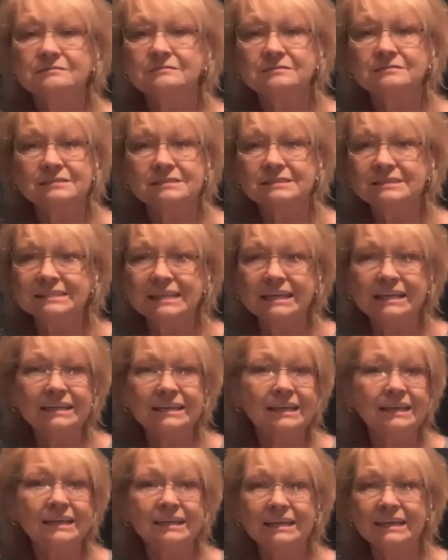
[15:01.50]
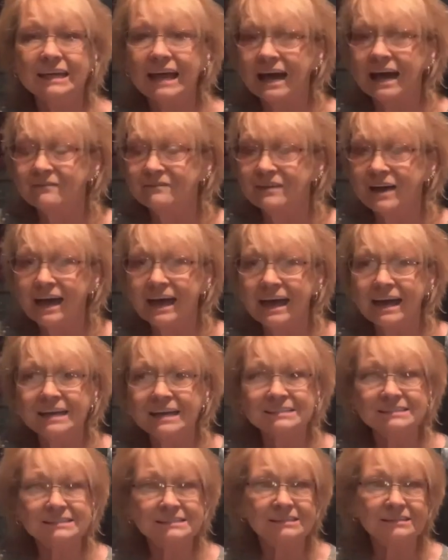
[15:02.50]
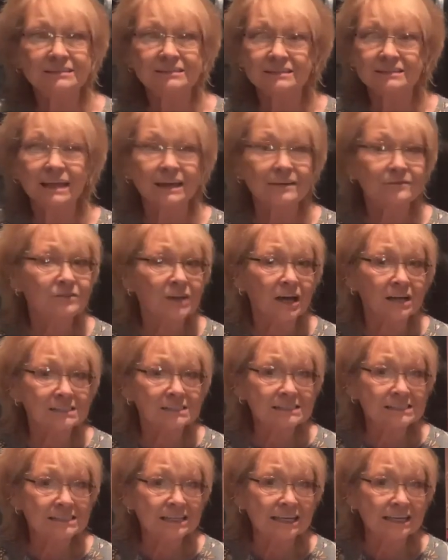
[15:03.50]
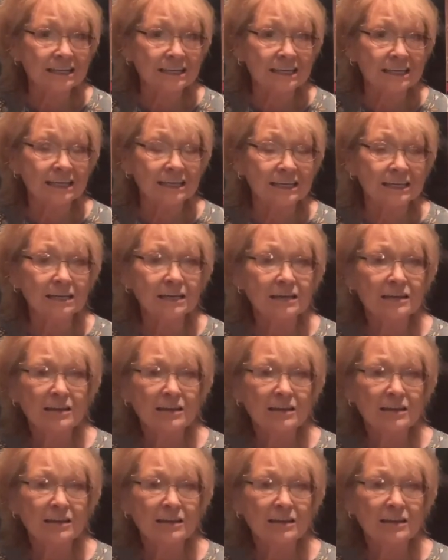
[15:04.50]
seen any. I've asked. They've not seen any.